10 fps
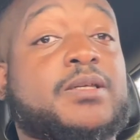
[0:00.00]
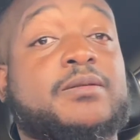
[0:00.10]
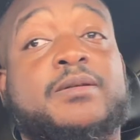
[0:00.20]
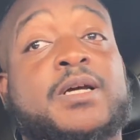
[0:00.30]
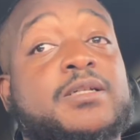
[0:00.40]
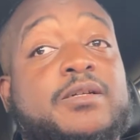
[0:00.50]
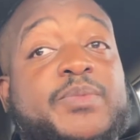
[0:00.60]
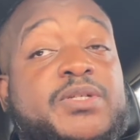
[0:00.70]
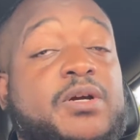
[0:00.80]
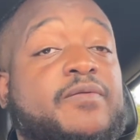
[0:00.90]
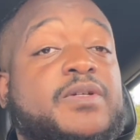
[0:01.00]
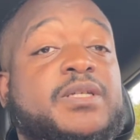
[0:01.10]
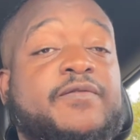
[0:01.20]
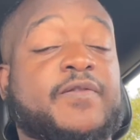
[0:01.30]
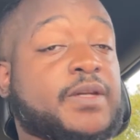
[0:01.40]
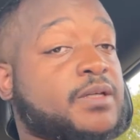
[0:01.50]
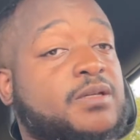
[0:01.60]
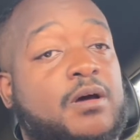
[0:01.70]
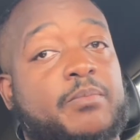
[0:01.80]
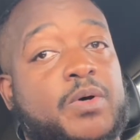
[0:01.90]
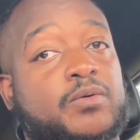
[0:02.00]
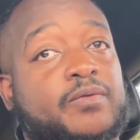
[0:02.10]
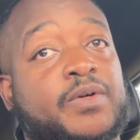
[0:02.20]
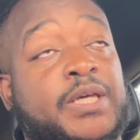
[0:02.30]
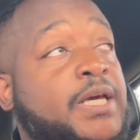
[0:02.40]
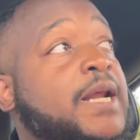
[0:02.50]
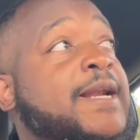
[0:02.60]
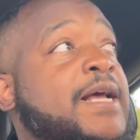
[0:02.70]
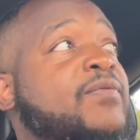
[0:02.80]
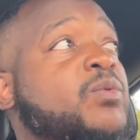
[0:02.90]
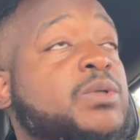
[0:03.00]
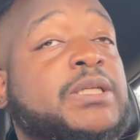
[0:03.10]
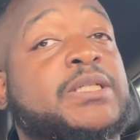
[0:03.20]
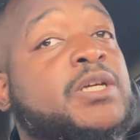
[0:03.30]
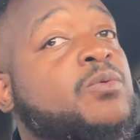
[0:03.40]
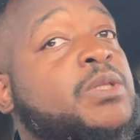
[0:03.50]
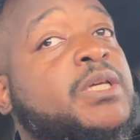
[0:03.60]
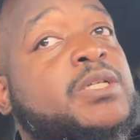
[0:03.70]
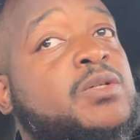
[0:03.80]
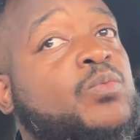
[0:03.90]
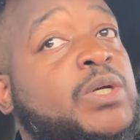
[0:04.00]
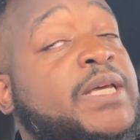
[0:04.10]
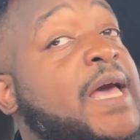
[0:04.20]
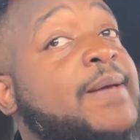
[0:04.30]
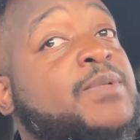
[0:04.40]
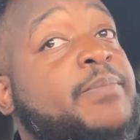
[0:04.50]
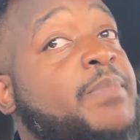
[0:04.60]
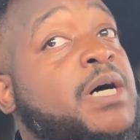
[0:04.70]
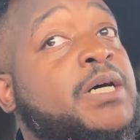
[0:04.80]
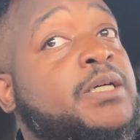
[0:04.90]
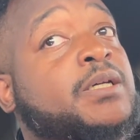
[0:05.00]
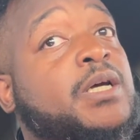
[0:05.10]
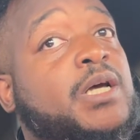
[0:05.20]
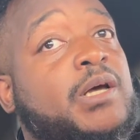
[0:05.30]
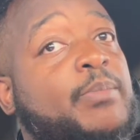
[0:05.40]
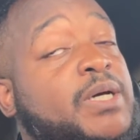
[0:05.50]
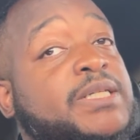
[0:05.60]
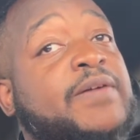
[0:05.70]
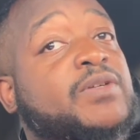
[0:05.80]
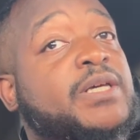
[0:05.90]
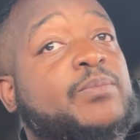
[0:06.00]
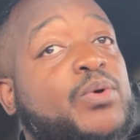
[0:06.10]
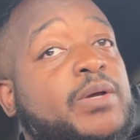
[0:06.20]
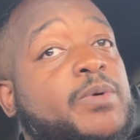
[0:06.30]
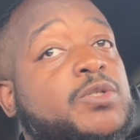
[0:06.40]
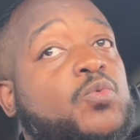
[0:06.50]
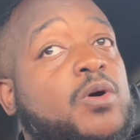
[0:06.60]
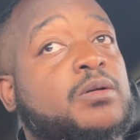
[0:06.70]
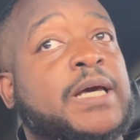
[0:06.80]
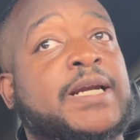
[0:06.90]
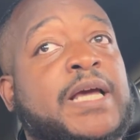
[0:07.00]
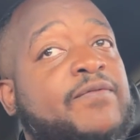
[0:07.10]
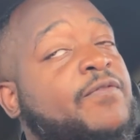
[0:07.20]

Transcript: customer service at Phoenix Automotive. Again, I didn't have to really deal with this when it came to mine, because everything pretty much worked. I didn't have a